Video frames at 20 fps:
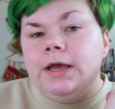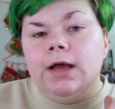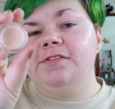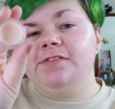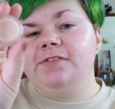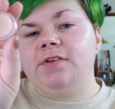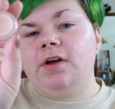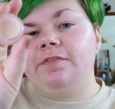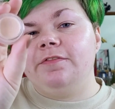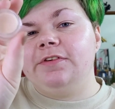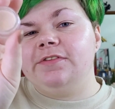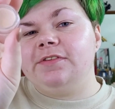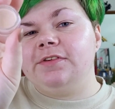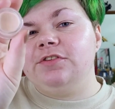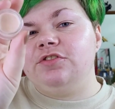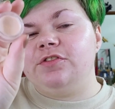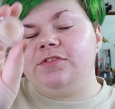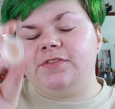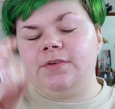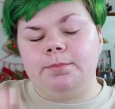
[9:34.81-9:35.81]
This is obviously
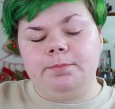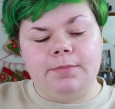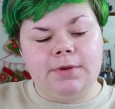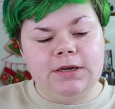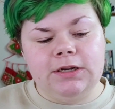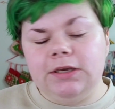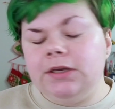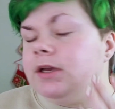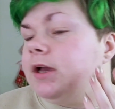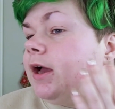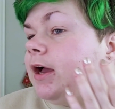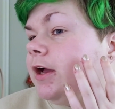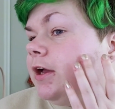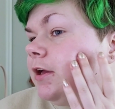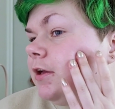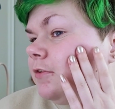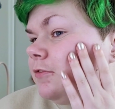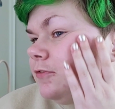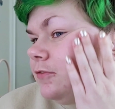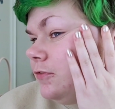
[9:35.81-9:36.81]
just a mini.
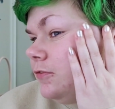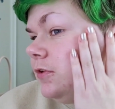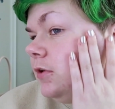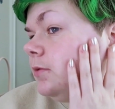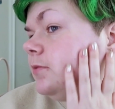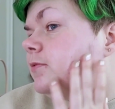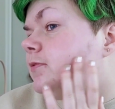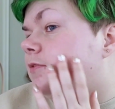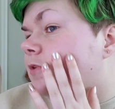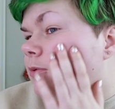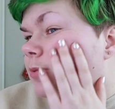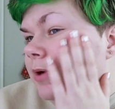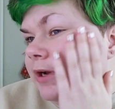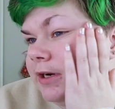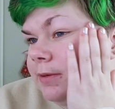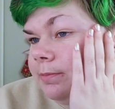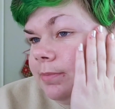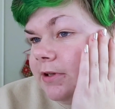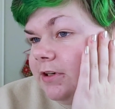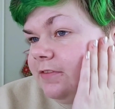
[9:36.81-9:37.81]
I've used quite
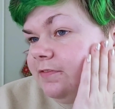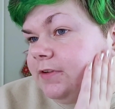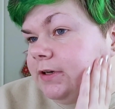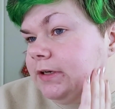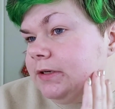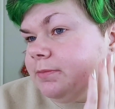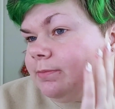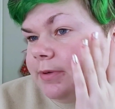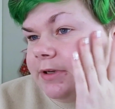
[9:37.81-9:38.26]
a bit of it,